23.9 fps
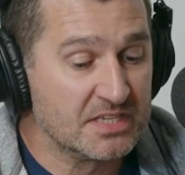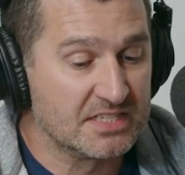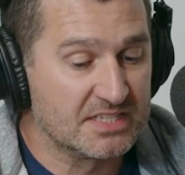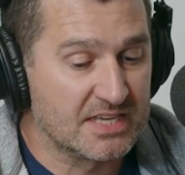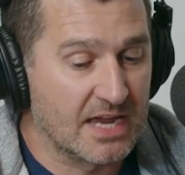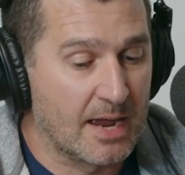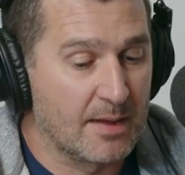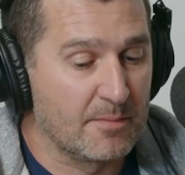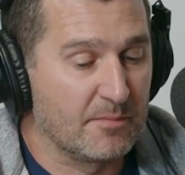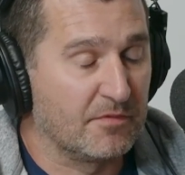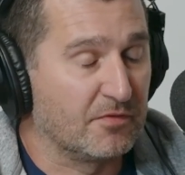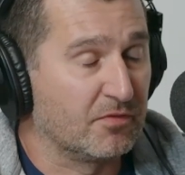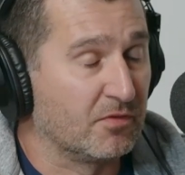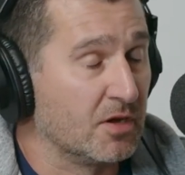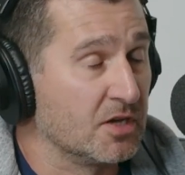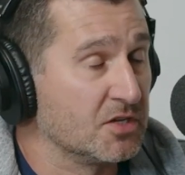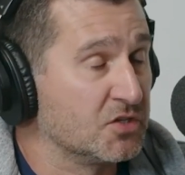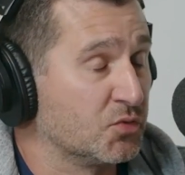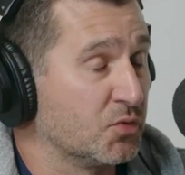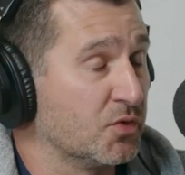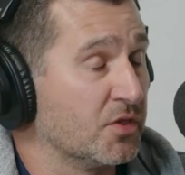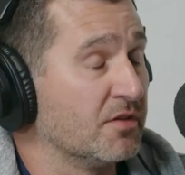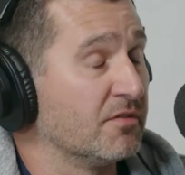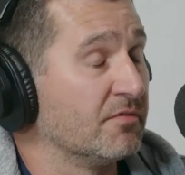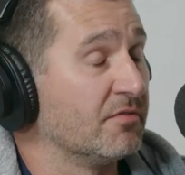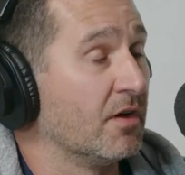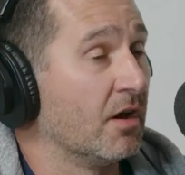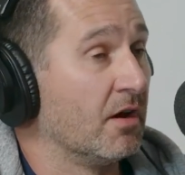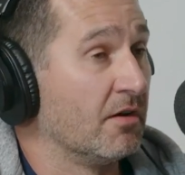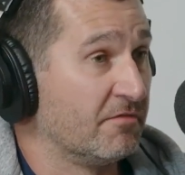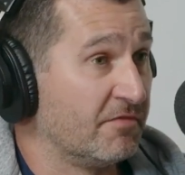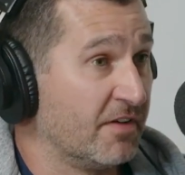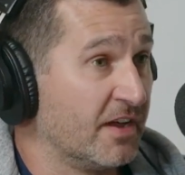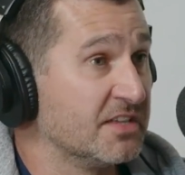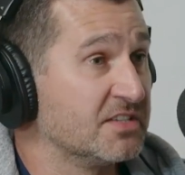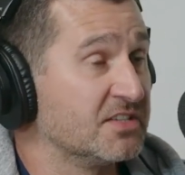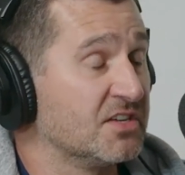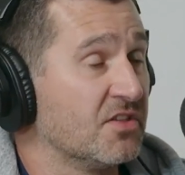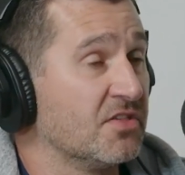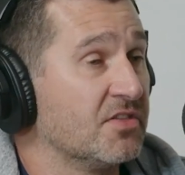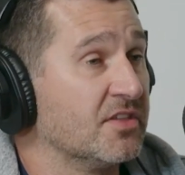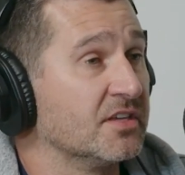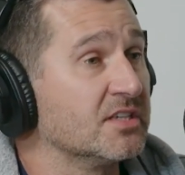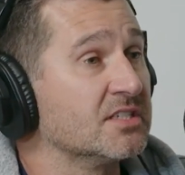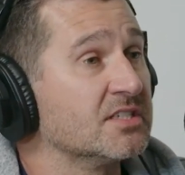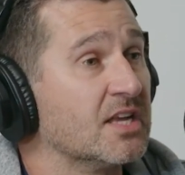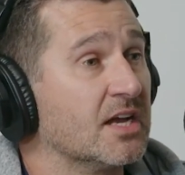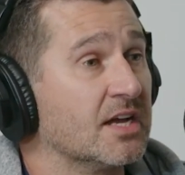time for us with events and
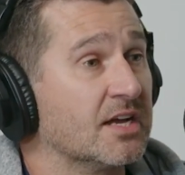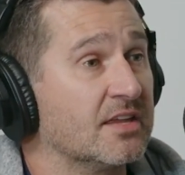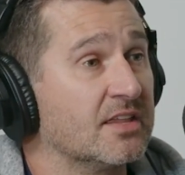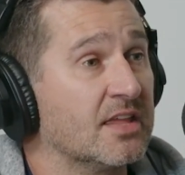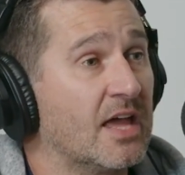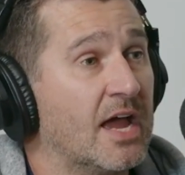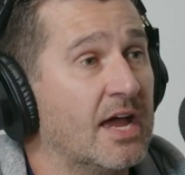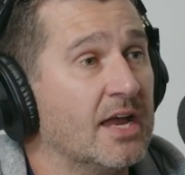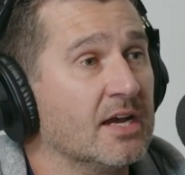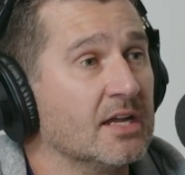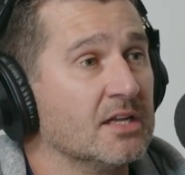things like that.